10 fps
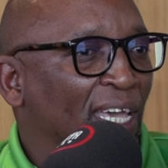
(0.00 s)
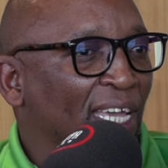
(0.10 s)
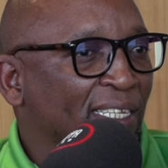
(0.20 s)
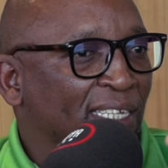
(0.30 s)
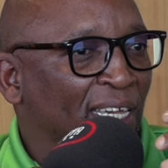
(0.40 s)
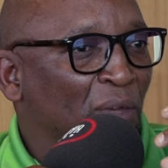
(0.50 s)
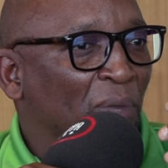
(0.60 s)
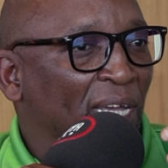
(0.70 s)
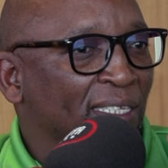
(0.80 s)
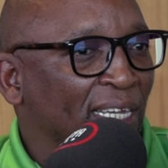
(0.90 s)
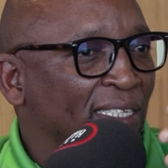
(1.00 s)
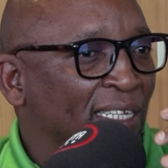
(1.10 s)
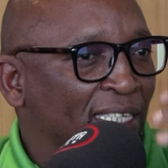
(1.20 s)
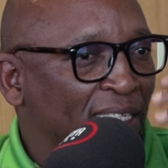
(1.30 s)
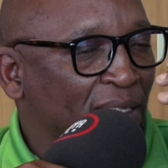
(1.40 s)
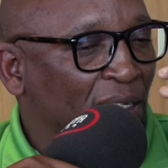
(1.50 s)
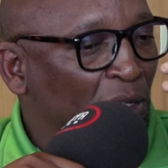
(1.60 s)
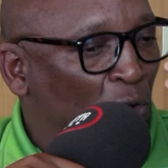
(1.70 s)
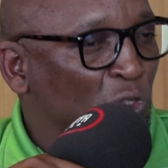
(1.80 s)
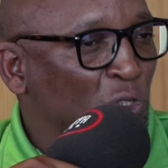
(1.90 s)
and um, and and let's
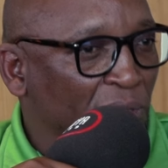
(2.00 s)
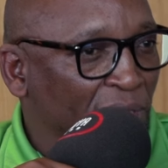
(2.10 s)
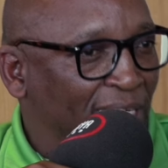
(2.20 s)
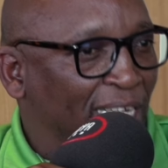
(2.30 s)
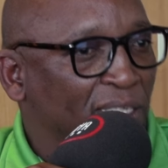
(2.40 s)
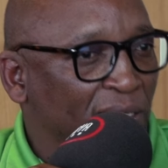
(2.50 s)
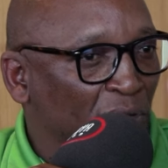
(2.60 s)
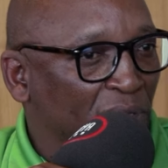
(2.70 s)
con- start you know